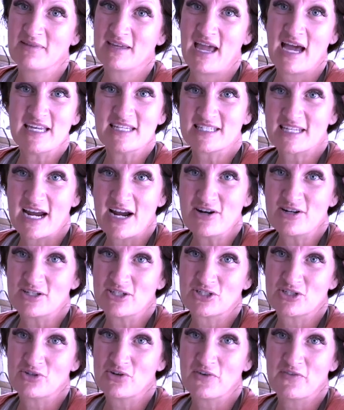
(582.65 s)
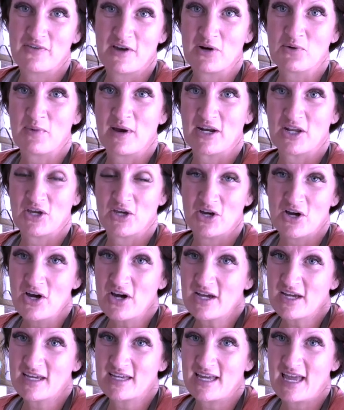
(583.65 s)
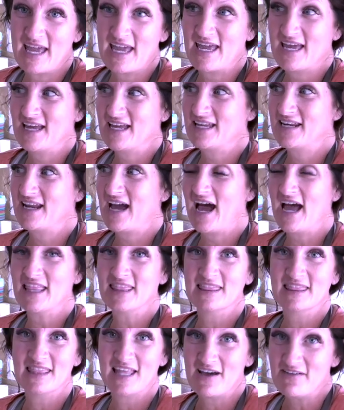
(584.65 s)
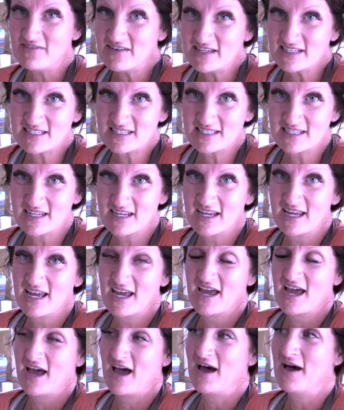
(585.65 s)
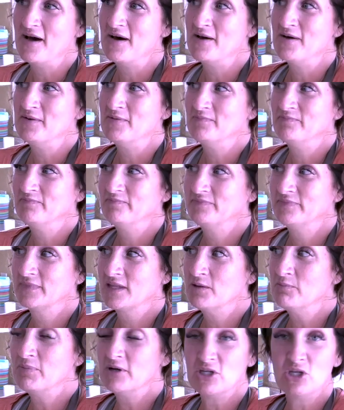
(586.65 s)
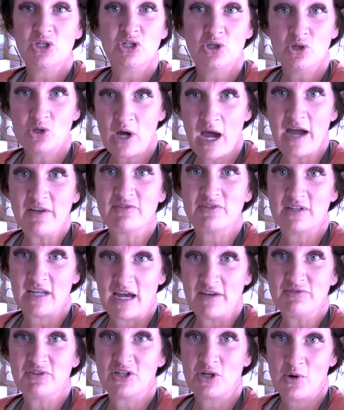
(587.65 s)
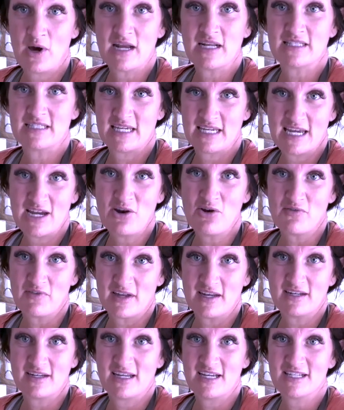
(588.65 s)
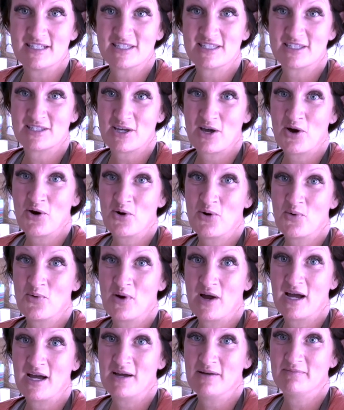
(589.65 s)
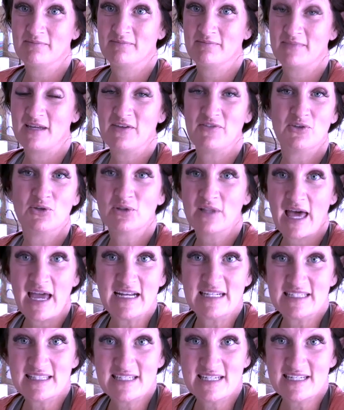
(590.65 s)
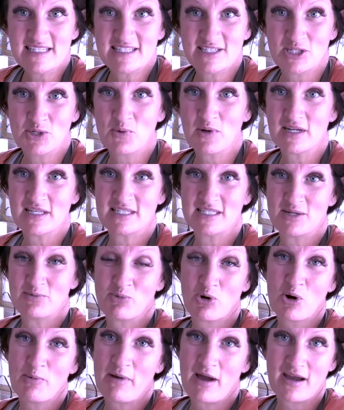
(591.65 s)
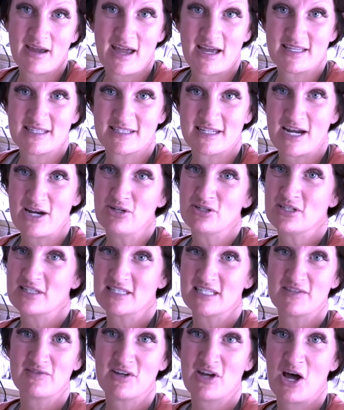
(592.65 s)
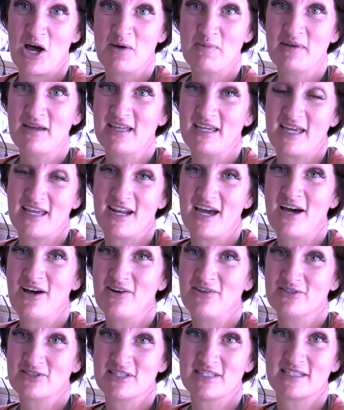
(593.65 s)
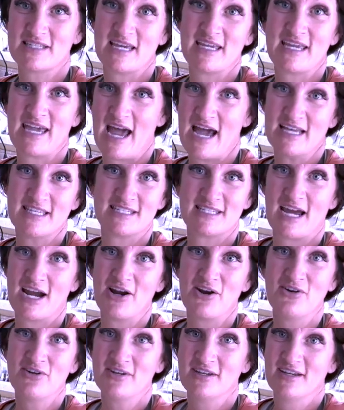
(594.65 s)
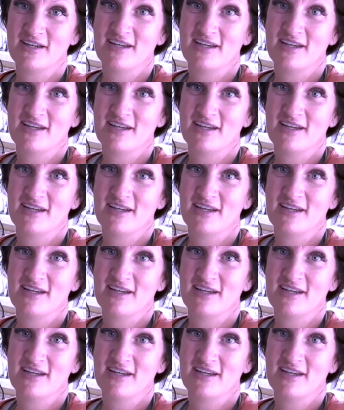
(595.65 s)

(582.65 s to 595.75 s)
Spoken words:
Cast iron is sure a fun way to cook and I love it. But you do have to know how to take care of it. And so if you liked this and you want to see more about cast iron, just leave a comment and I'll just say cast iron.